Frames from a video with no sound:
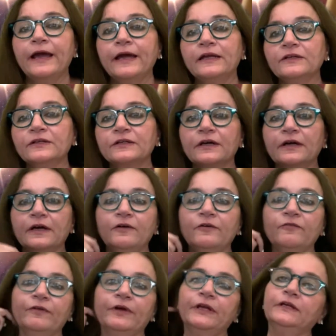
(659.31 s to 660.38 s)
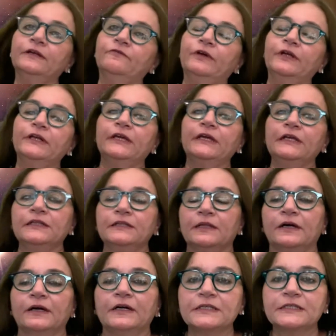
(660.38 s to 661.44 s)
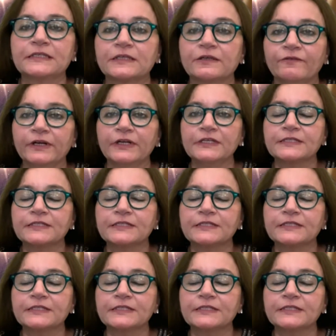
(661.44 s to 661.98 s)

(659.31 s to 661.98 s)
And when he